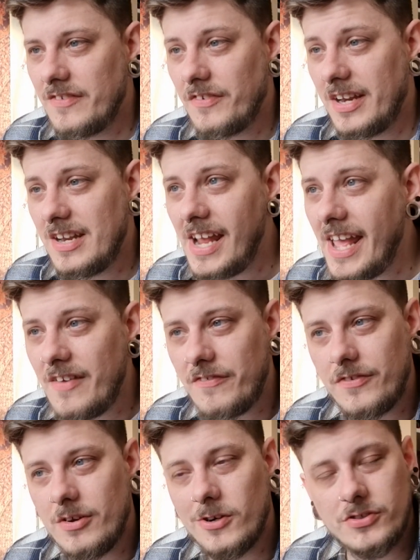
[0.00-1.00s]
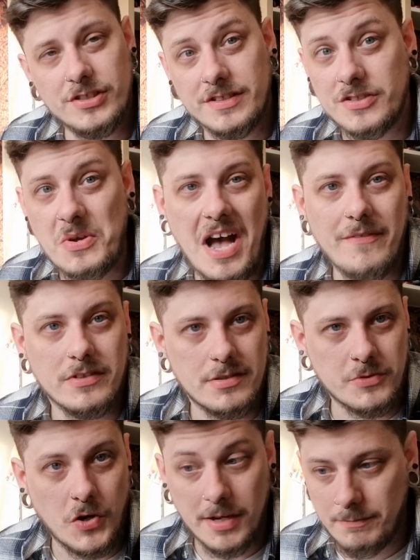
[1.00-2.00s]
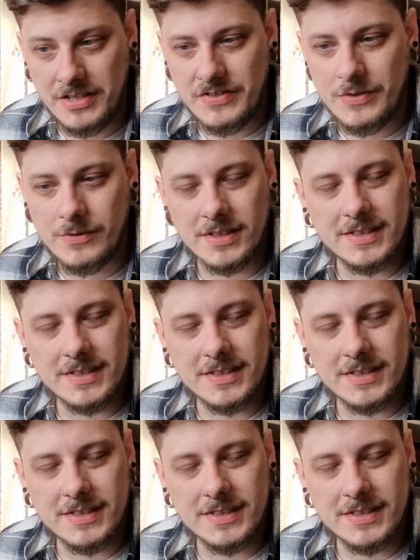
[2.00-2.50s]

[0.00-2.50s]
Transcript: And if you're watching this and you haven't subscribed, please do.